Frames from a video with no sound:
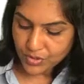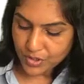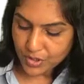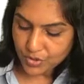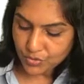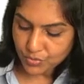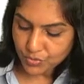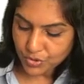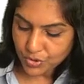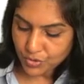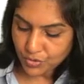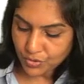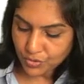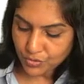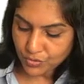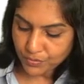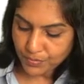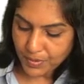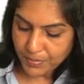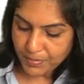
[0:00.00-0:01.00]
this would go
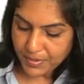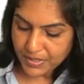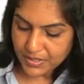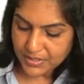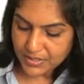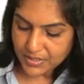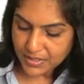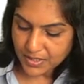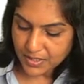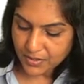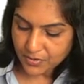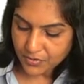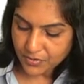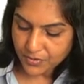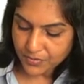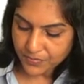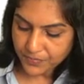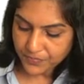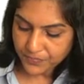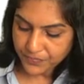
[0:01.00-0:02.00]
to Bimal's account.
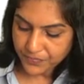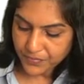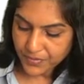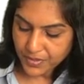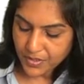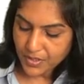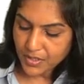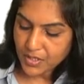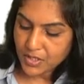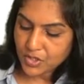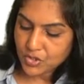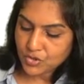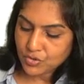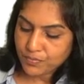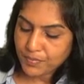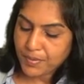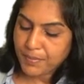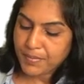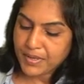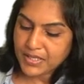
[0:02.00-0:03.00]
To
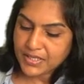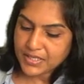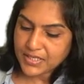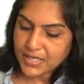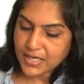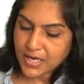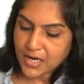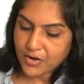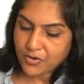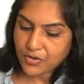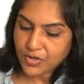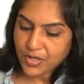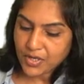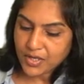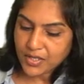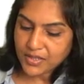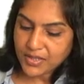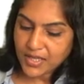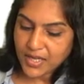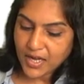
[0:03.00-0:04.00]
Bimal's account,
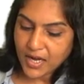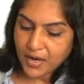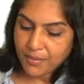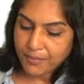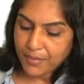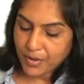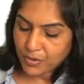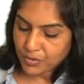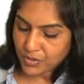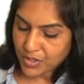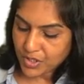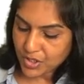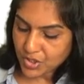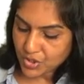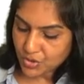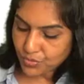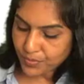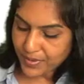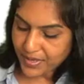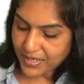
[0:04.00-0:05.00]
the amount is
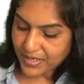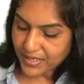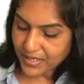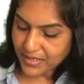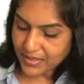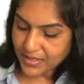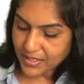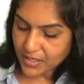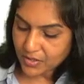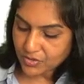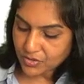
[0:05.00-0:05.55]
20,000.